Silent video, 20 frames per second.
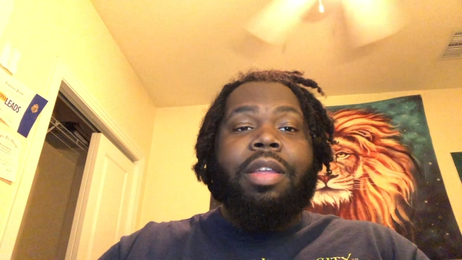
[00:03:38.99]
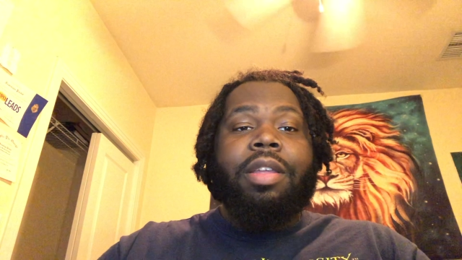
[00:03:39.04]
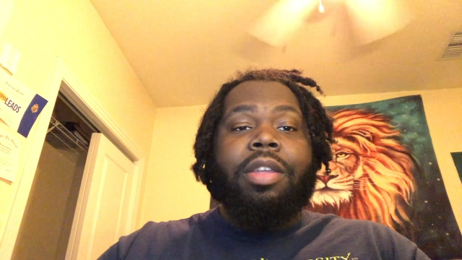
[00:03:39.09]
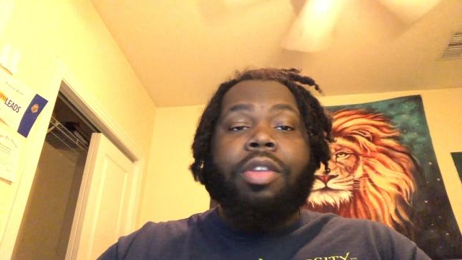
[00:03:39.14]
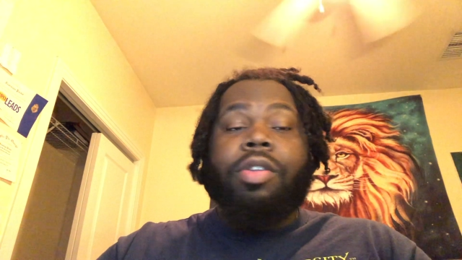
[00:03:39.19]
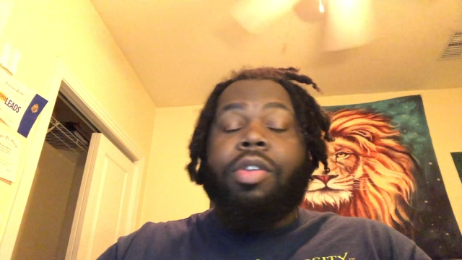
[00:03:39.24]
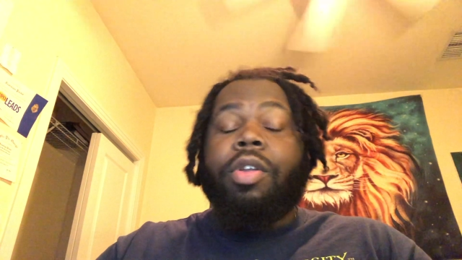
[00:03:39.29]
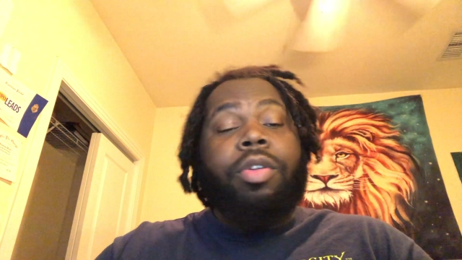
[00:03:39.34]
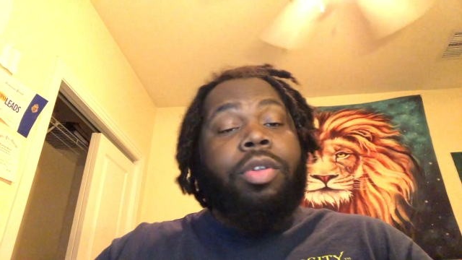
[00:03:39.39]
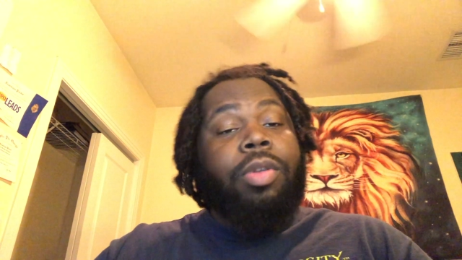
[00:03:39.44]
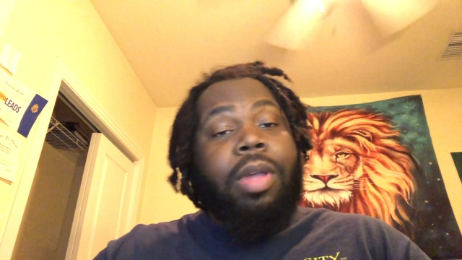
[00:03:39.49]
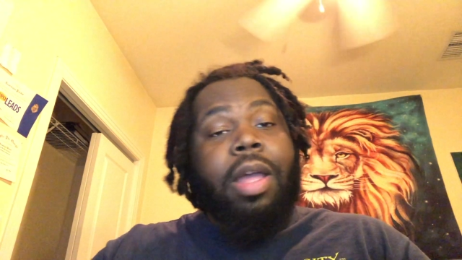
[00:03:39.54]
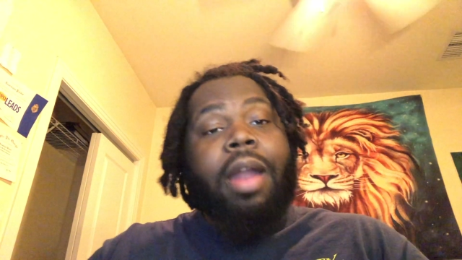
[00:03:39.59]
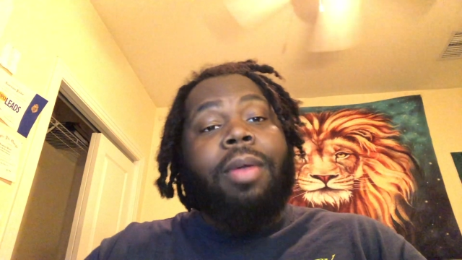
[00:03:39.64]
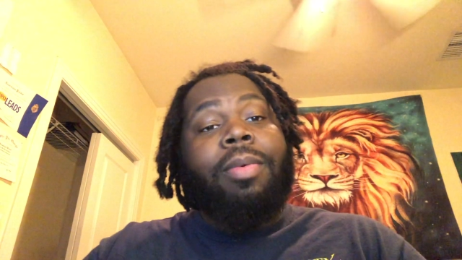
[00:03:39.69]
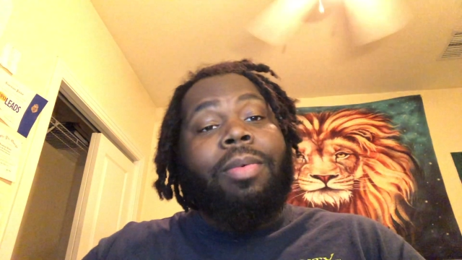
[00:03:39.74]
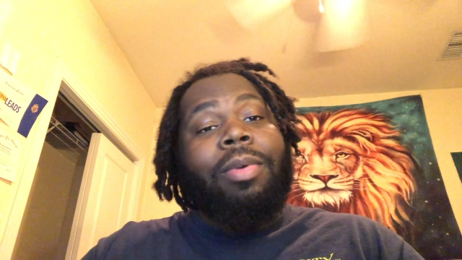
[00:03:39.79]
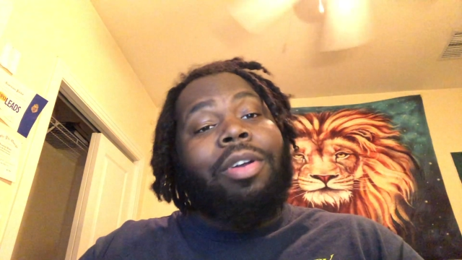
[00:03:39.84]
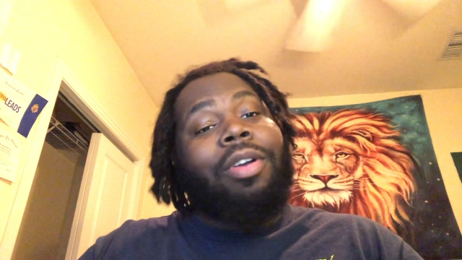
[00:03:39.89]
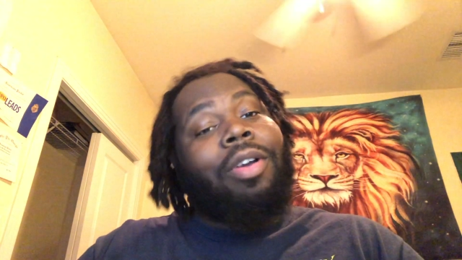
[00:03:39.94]
You got
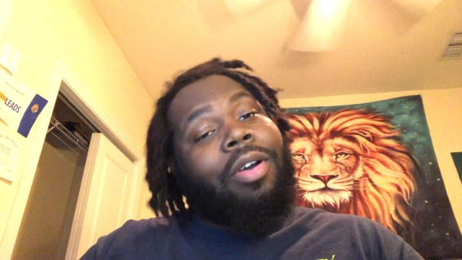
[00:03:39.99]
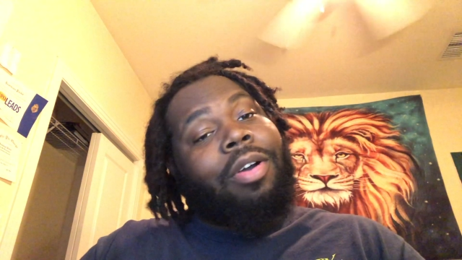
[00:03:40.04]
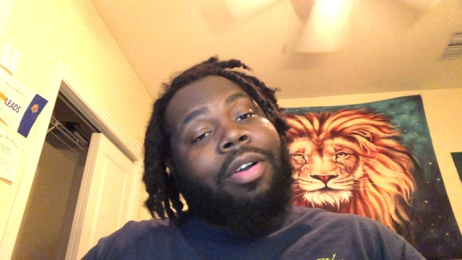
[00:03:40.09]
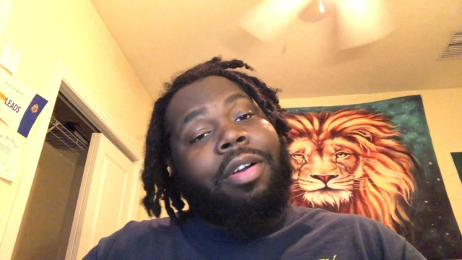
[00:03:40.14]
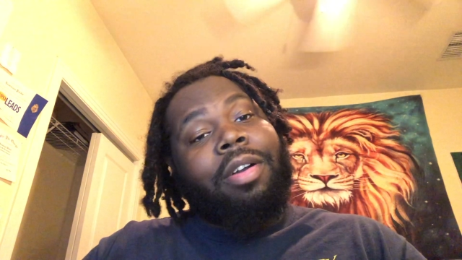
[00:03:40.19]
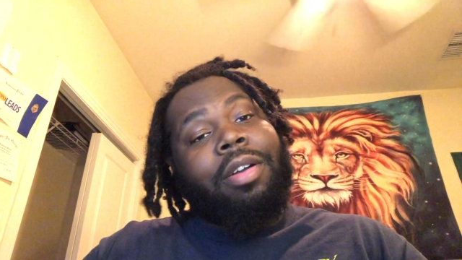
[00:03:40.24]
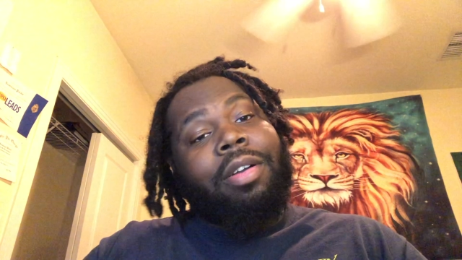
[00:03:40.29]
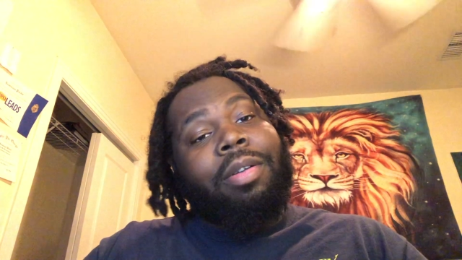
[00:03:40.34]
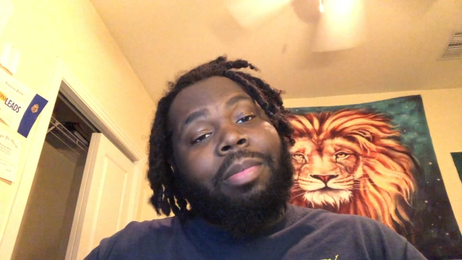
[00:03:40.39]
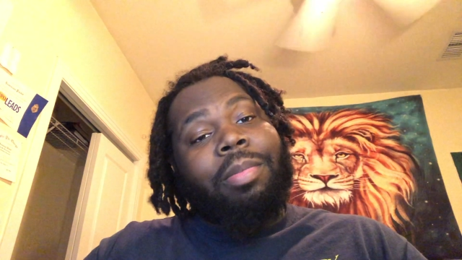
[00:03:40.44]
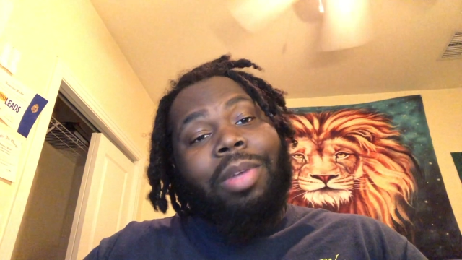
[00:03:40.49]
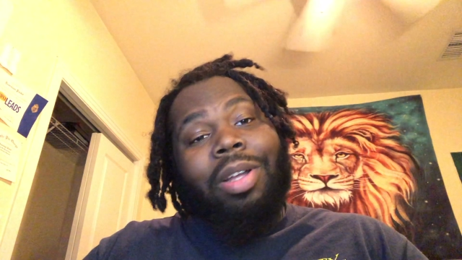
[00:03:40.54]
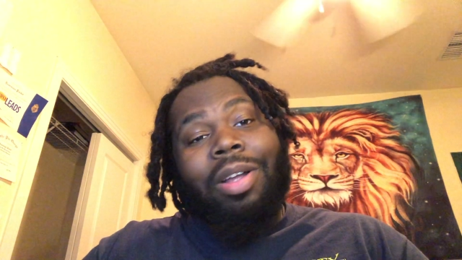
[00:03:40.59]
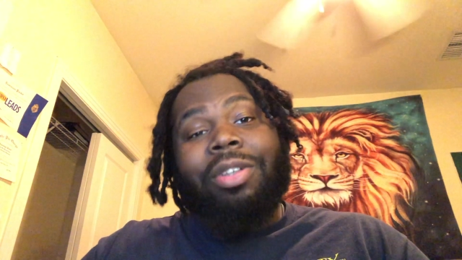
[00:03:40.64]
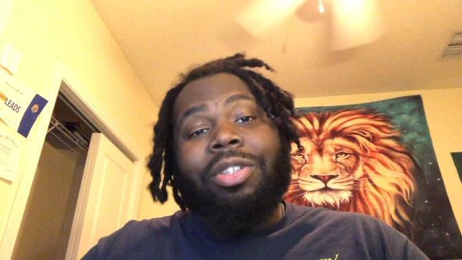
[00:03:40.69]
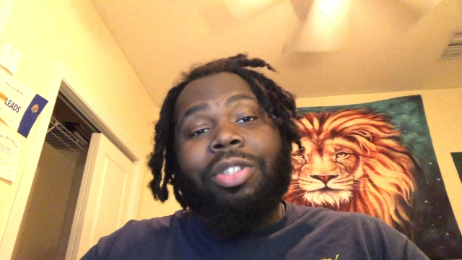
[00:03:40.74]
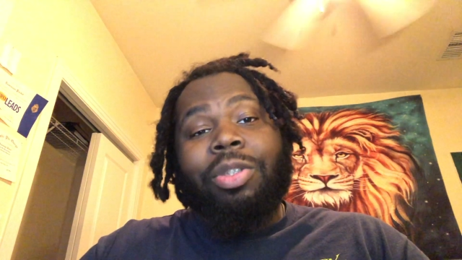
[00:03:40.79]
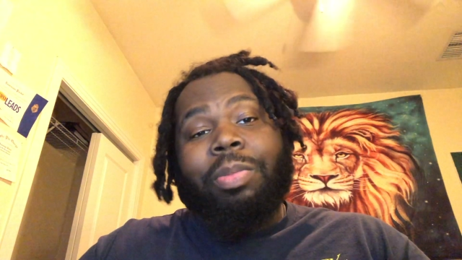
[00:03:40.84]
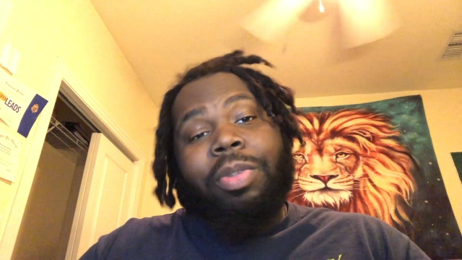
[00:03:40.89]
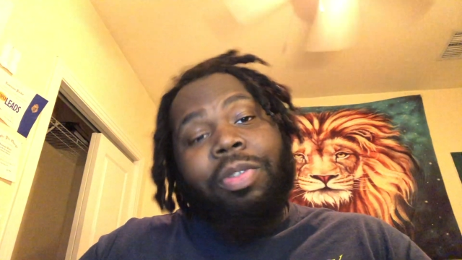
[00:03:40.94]
to work harder, but
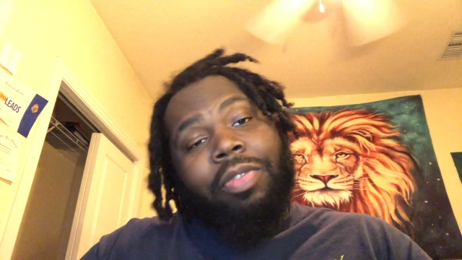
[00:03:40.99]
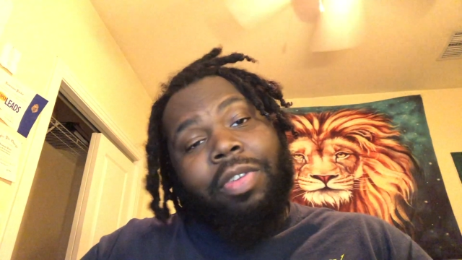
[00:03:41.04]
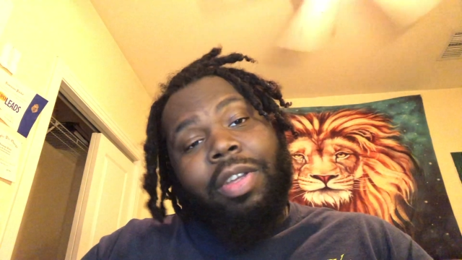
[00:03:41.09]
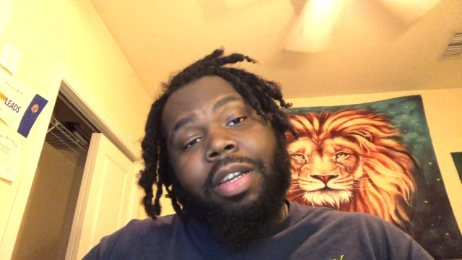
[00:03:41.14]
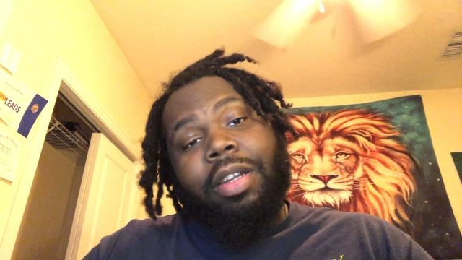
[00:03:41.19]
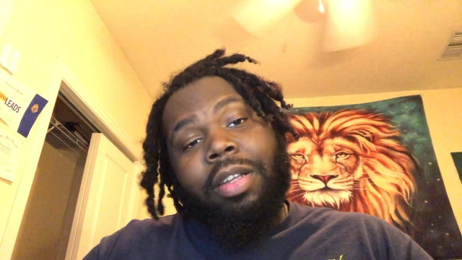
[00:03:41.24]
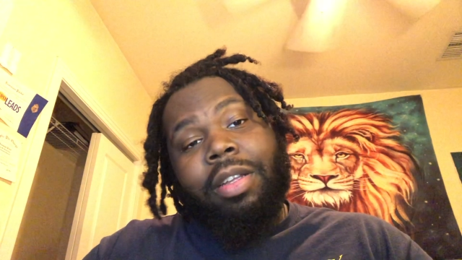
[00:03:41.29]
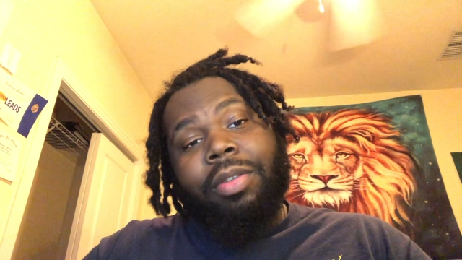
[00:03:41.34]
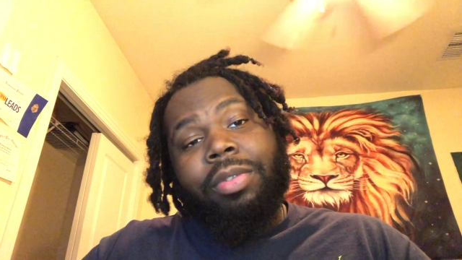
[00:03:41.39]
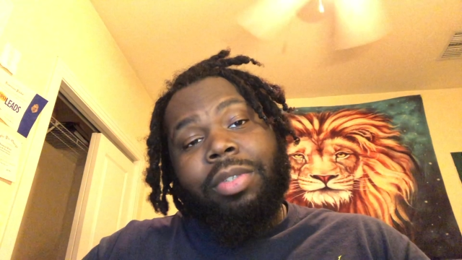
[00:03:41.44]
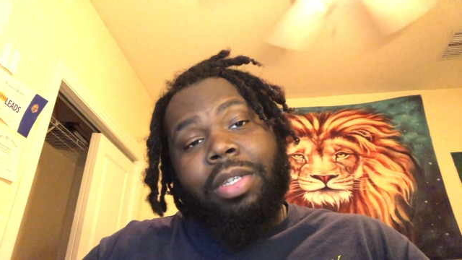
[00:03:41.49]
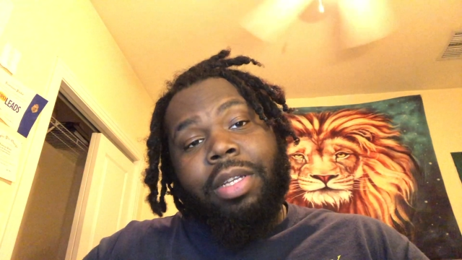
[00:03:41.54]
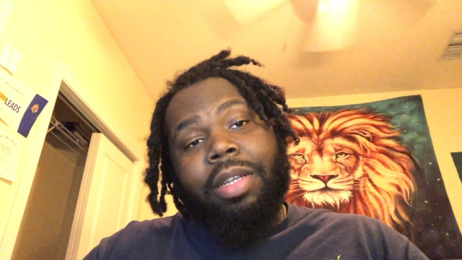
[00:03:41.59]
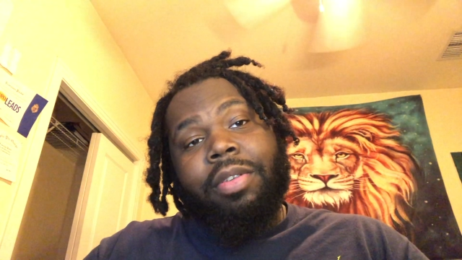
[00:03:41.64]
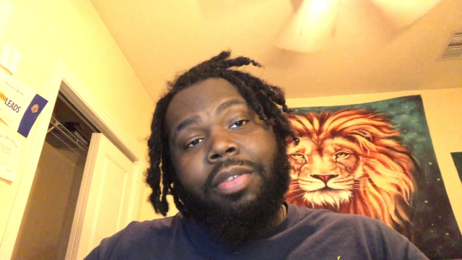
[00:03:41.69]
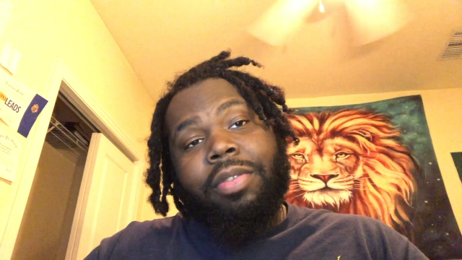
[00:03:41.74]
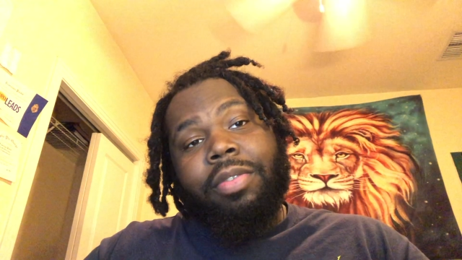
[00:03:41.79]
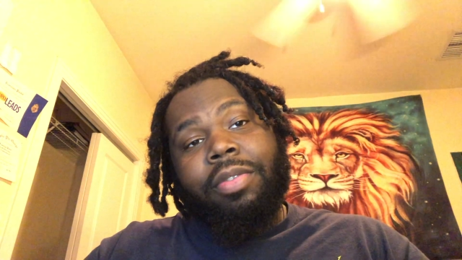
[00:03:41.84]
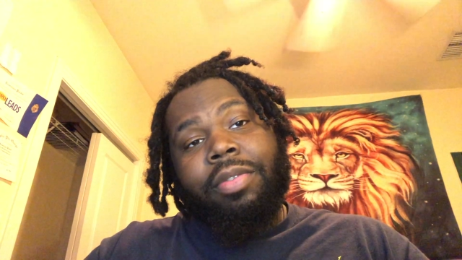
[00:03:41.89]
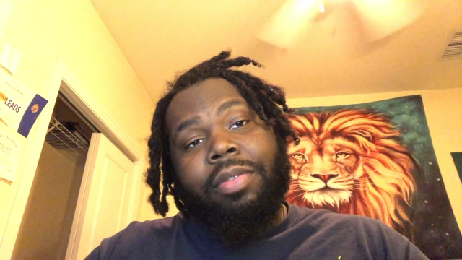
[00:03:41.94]
also be fair to yourself.